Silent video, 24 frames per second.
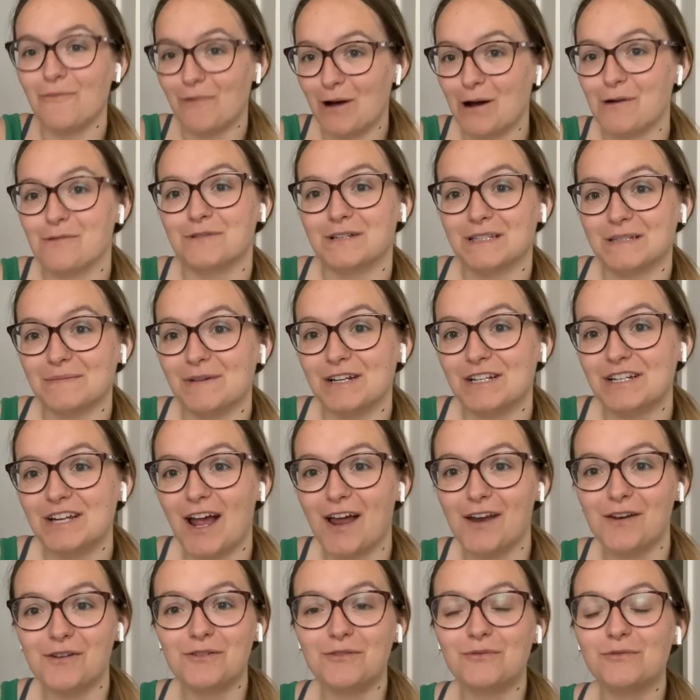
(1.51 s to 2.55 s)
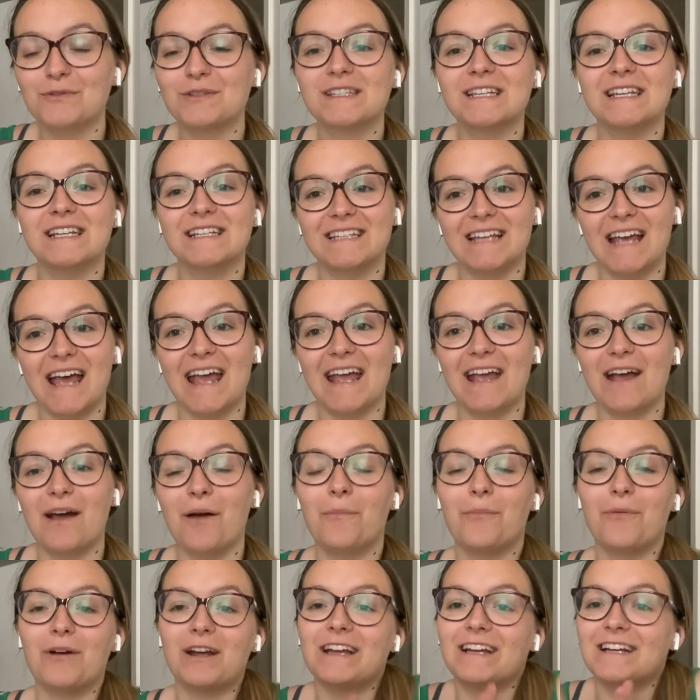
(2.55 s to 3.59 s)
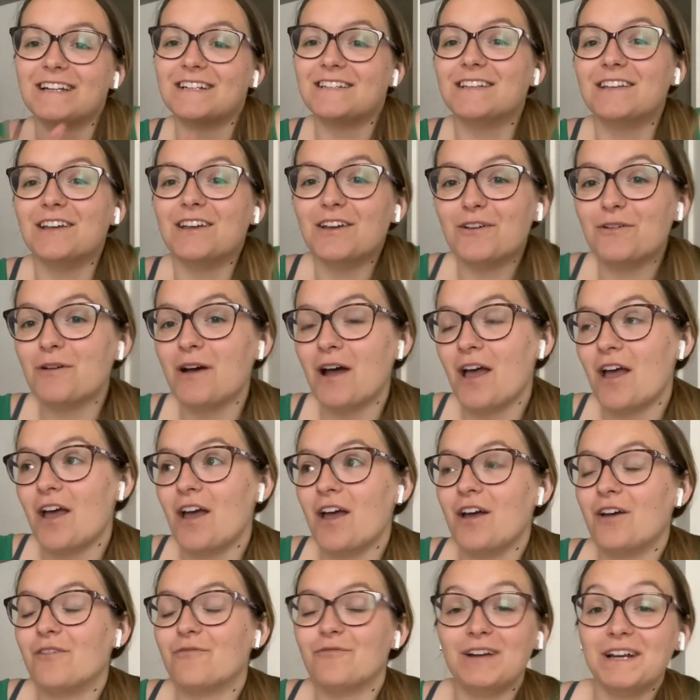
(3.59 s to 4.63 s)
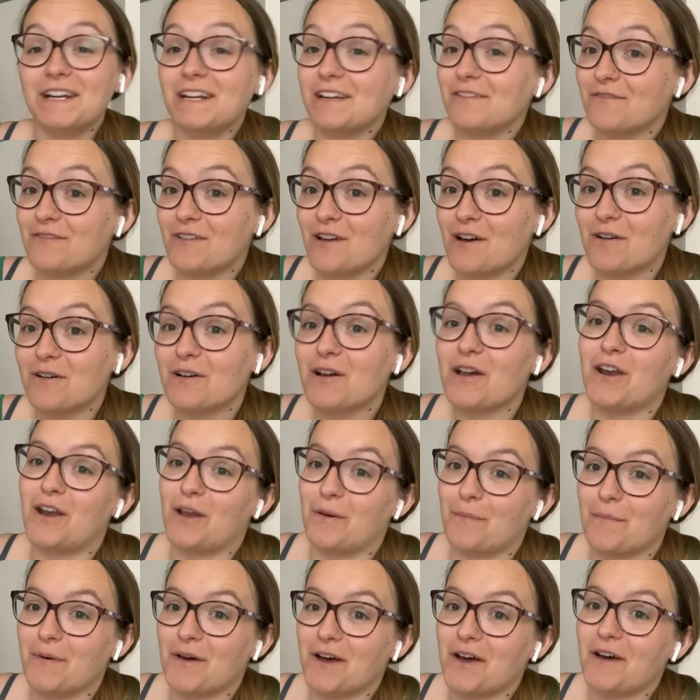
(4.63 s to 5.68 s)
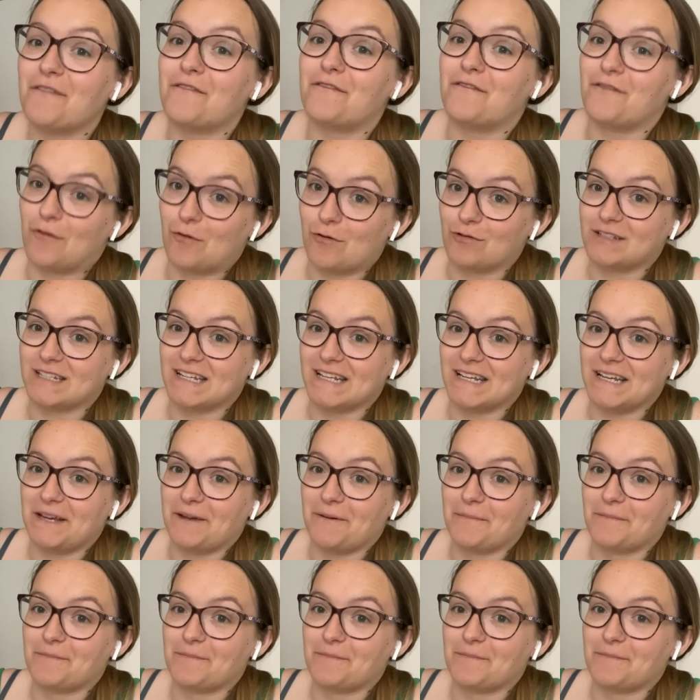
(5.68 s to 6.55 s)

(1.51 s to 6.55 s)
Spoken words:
Welcome to my channel. Today I'm bringing to you reading vlog number 40.